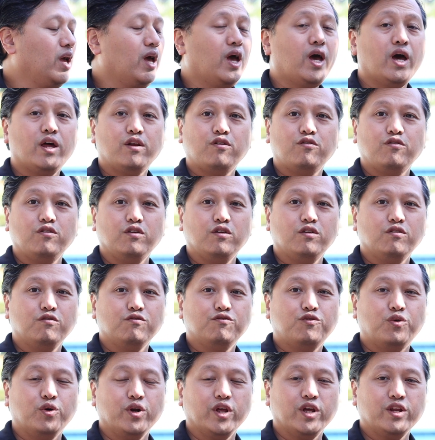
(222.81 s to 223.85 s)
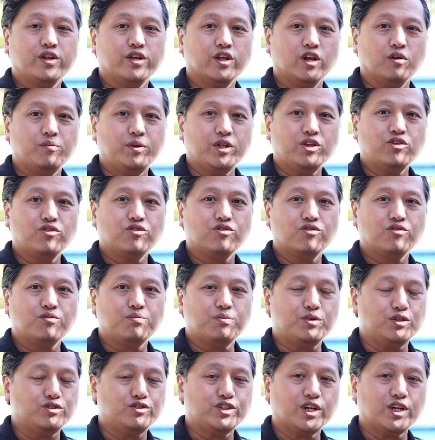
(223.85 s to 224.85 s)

at 48 kilobits per